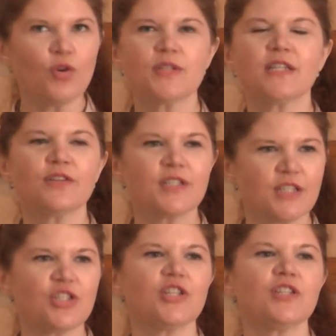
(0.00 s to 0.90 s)
No,
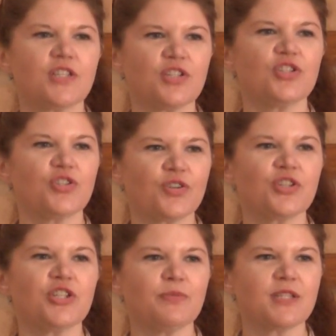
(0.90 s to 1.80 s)
seriously, she is such a
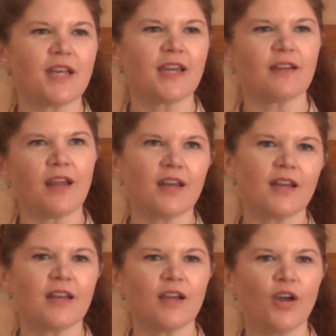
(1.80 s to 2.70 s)
jerk. She was like, da da
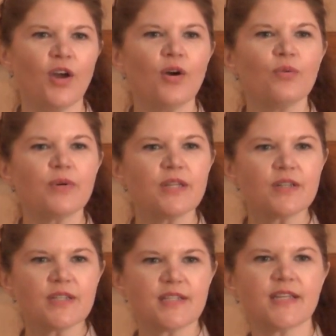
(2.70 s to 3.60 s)
da da. What are you
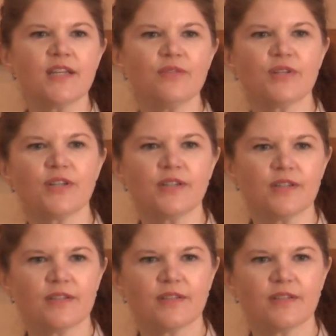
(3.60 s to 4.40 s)
going to say to her?